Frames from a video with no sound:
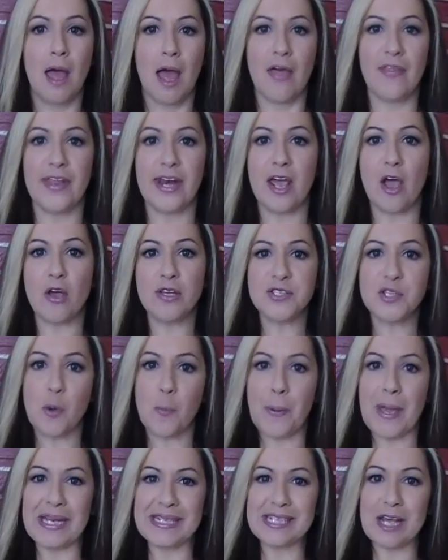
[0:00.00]
And then I also
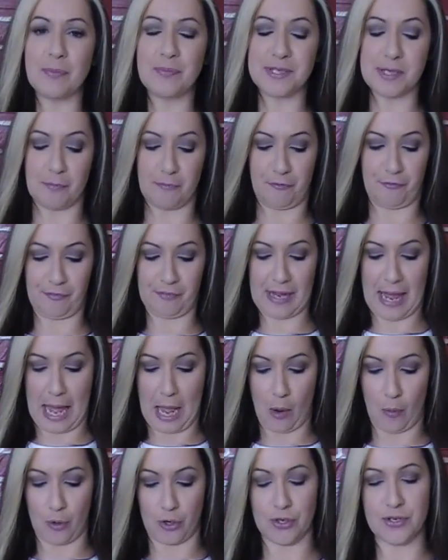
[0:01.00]
picked up some
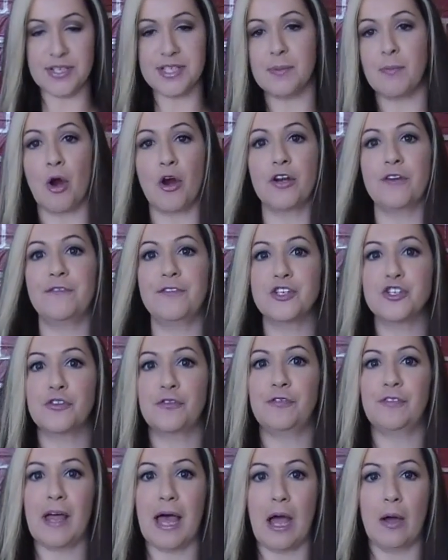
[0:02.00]
flowers, some artificial
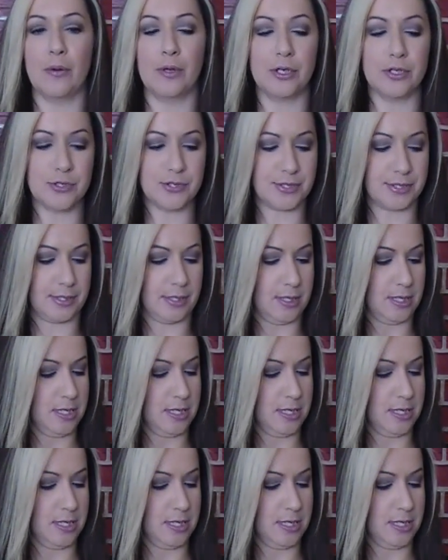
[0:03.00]
flowers.